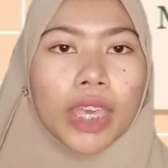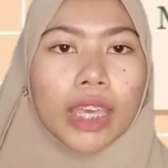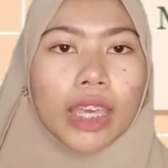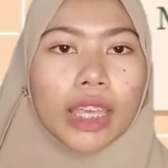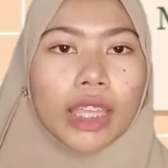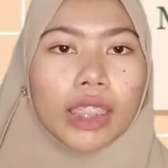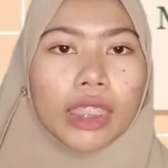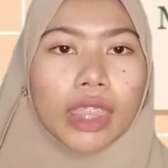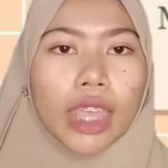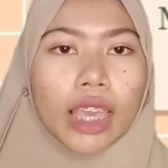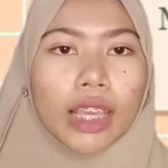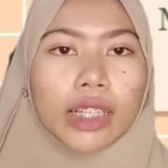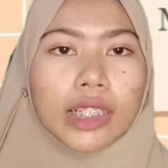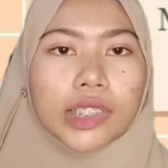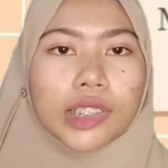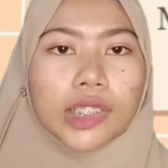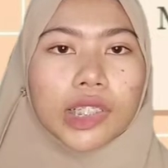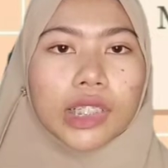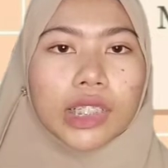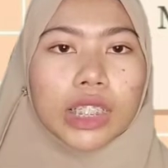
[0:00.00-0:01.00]
Intact
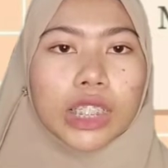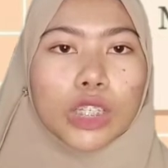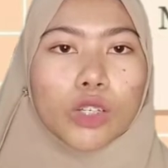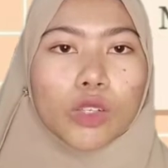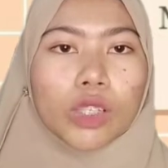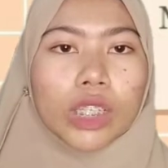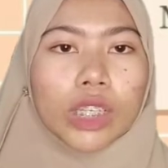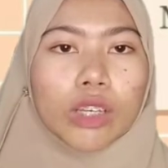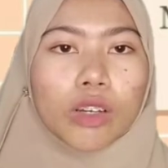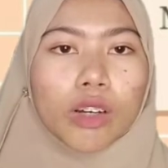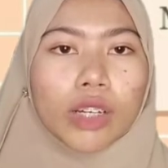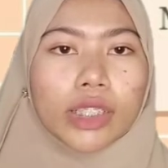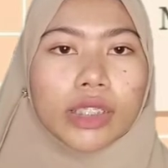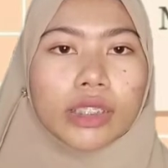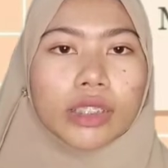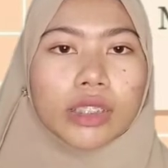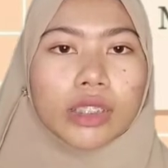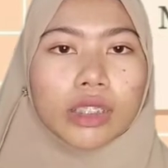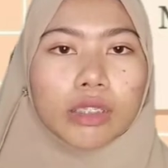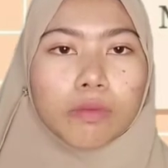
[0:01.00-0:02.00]
is a newly
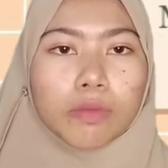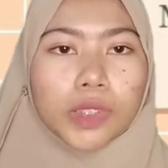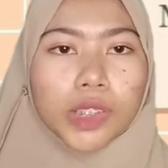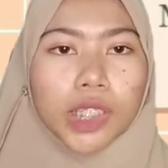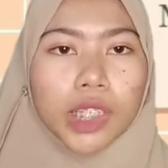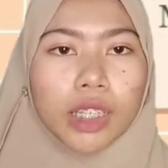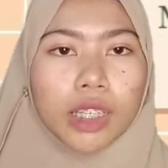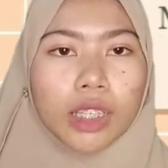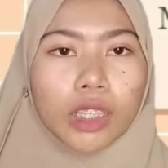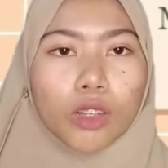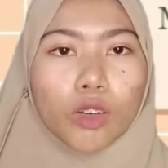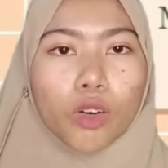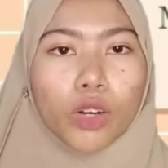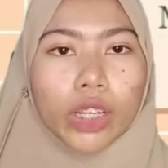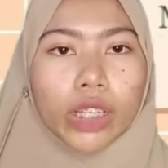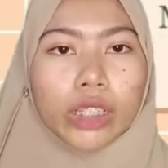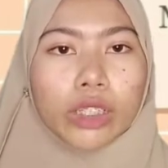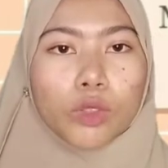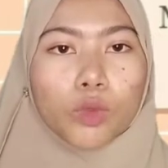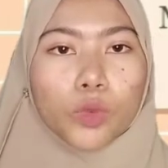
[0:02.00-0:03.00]
coined term in
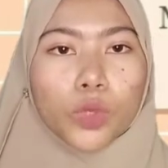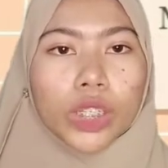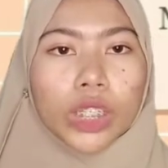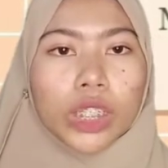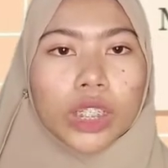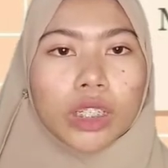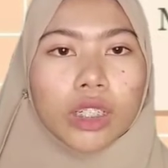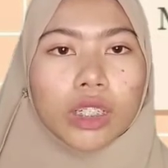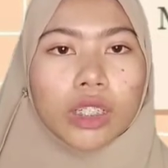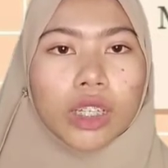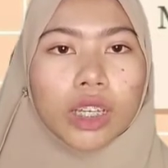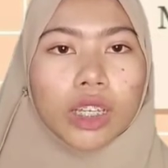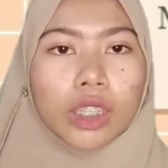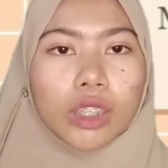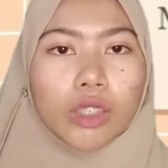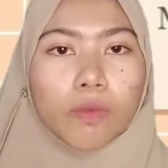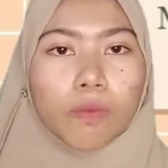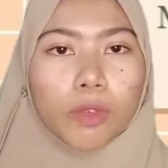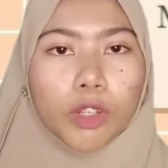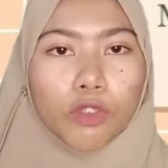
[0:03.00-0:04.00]
Korean with the
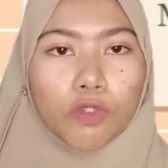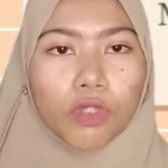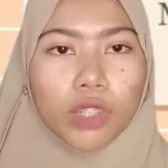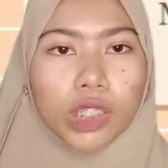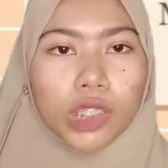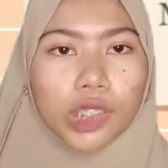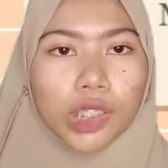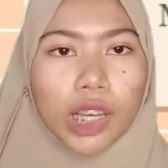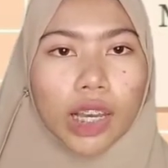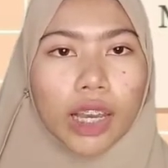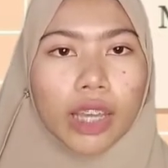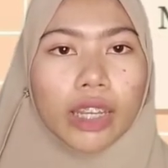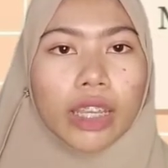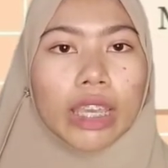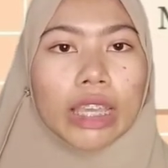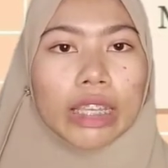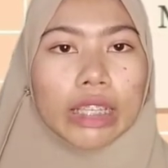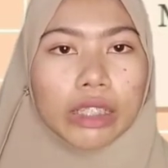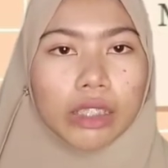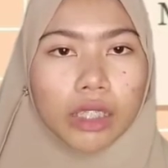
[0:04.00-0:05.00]
negative prefix
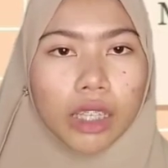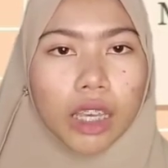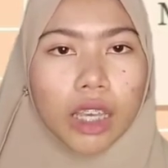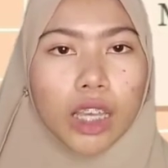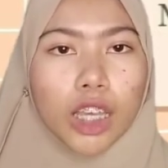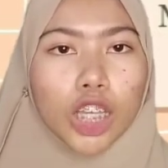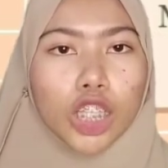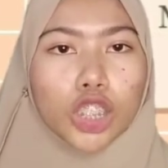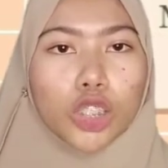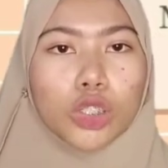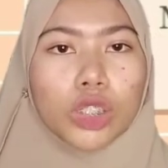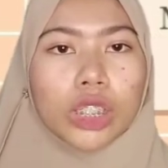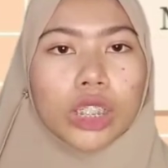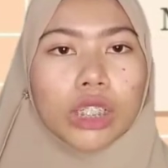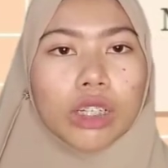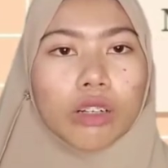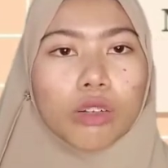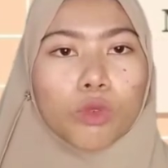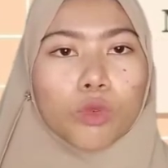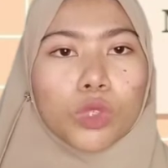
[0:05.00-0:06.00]
unadded to
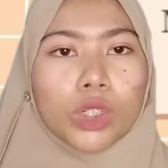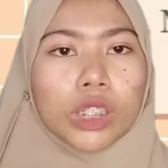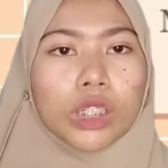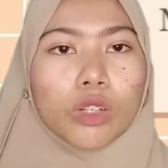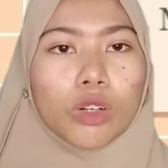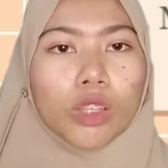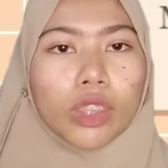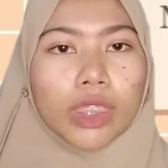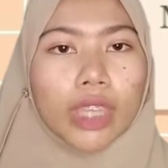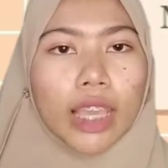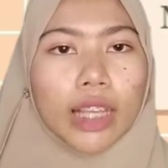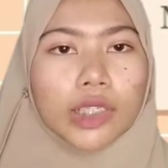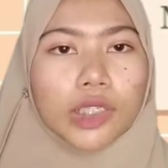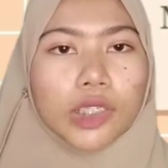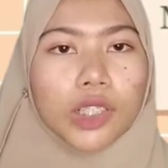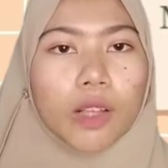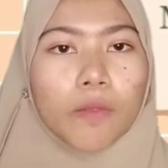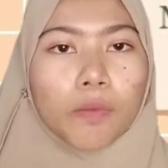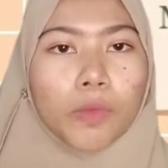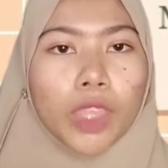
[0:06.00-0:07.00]
the word context,
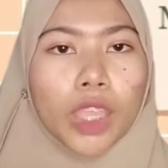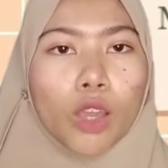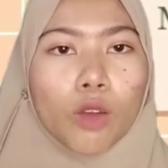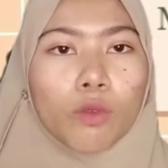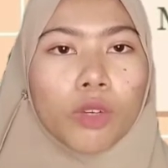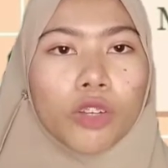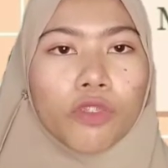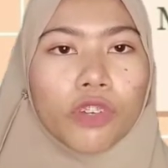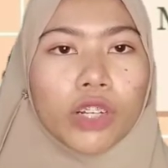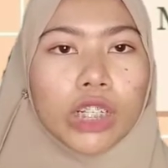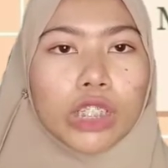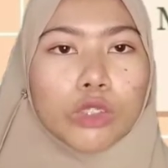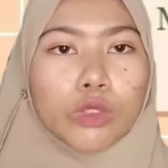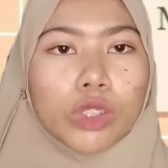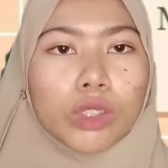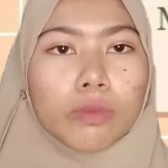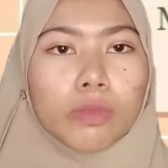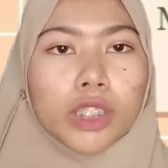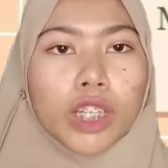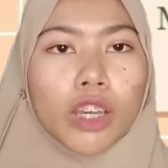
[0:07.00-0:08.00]
referring
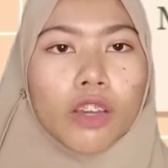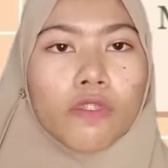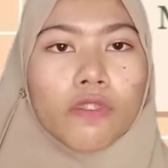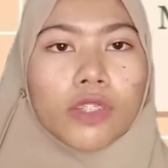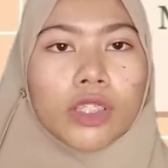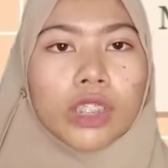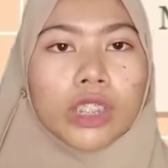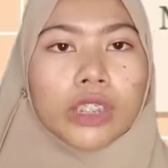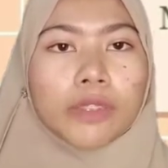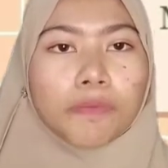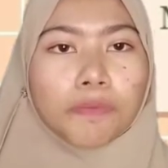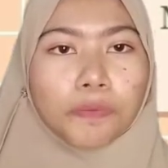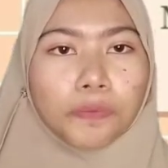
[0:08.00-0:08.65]
to a behavior